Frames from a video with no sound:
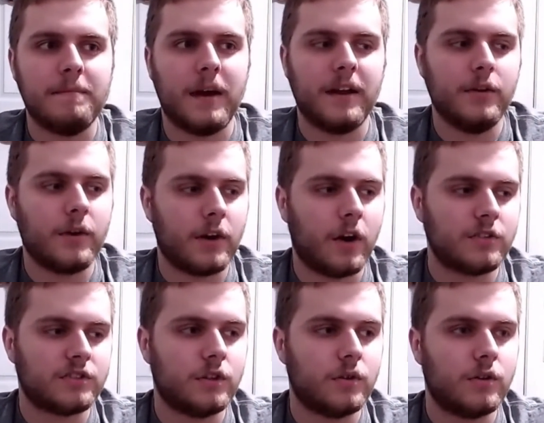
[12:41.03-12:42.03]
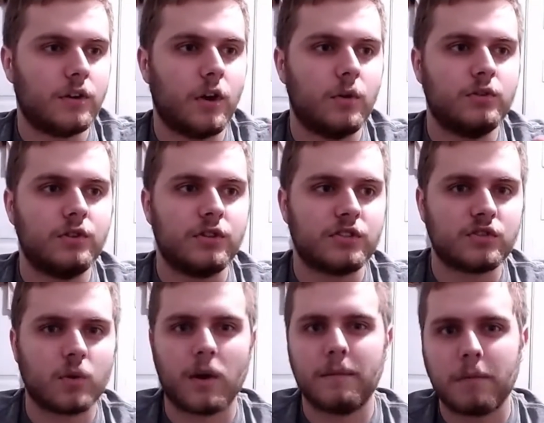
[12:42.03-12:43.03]
but you can also go to the
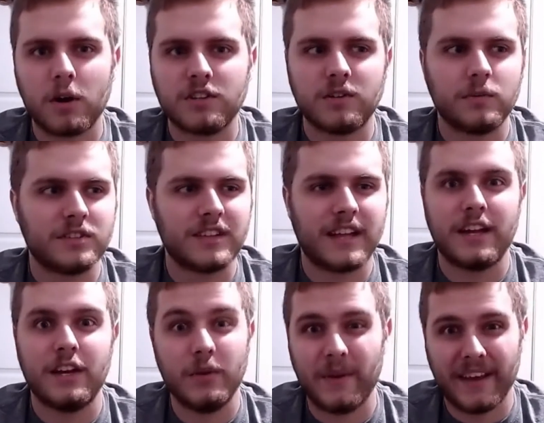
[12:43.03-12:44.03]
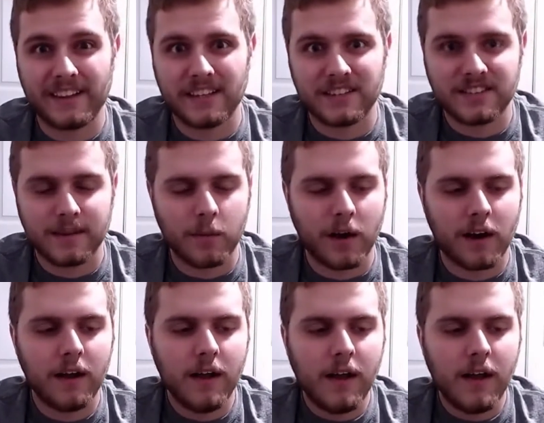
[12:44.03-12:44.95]
store in person, which is like in New England somewhere.